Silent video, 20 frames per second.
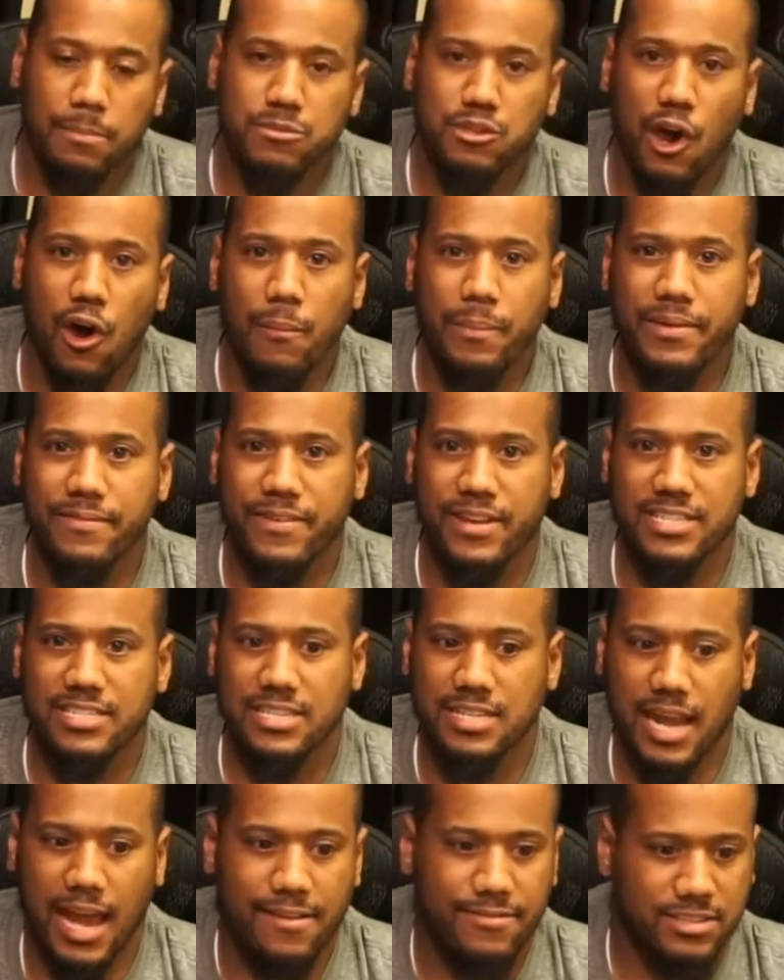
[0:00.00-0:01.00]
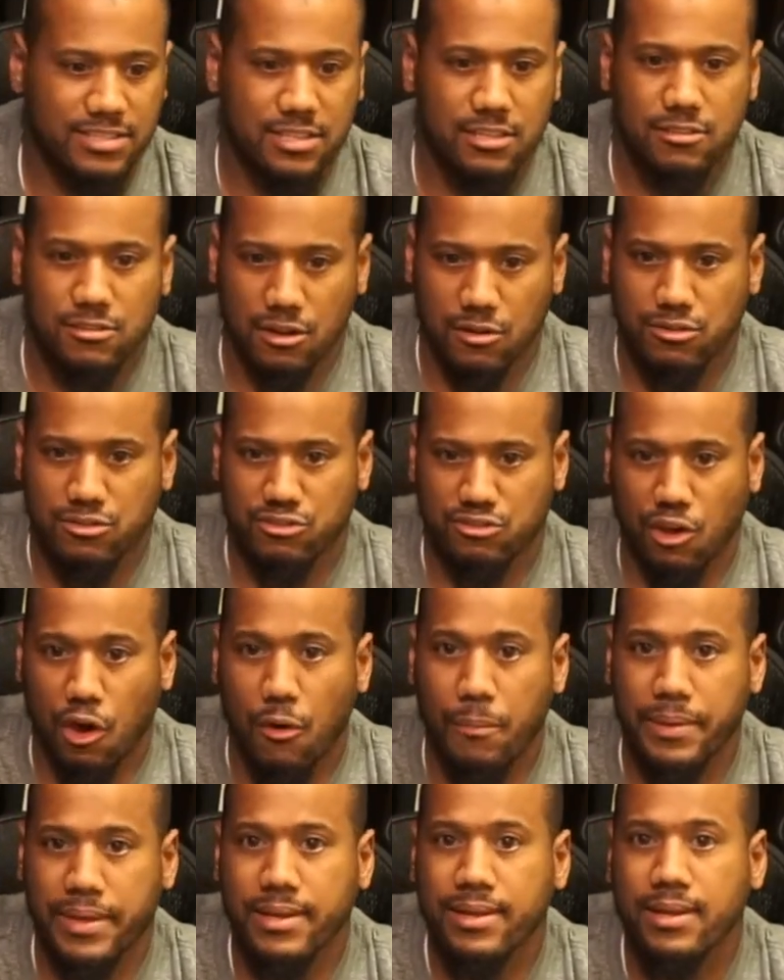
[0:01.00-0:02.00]
Dolby Vision, obviously, you know, is
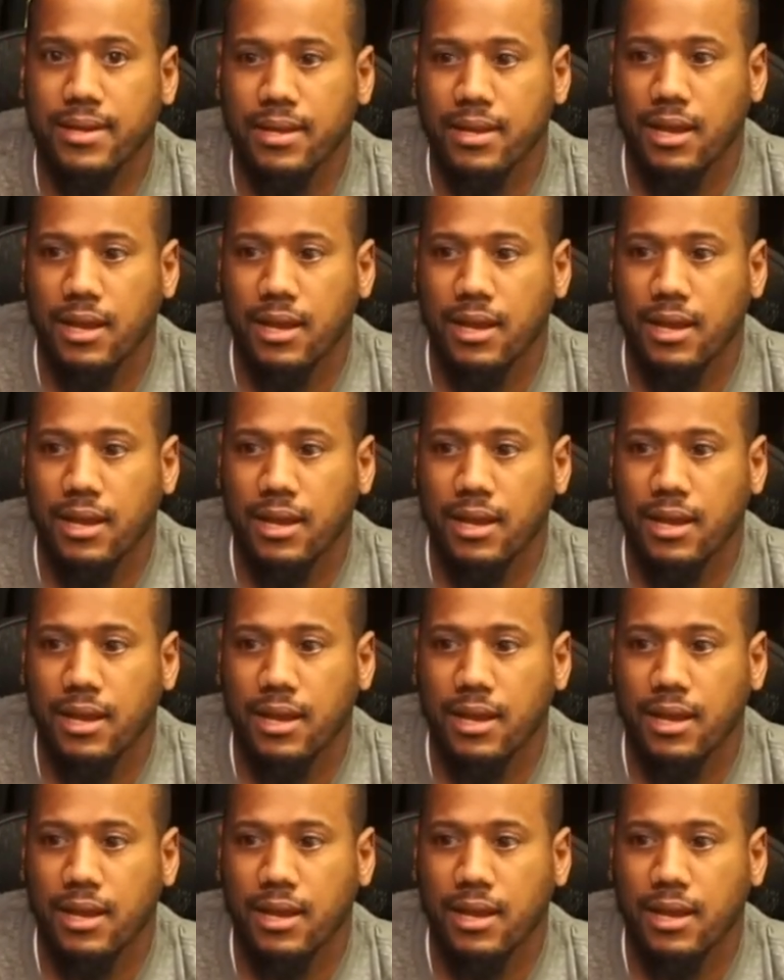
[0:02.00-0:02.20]
Dolby.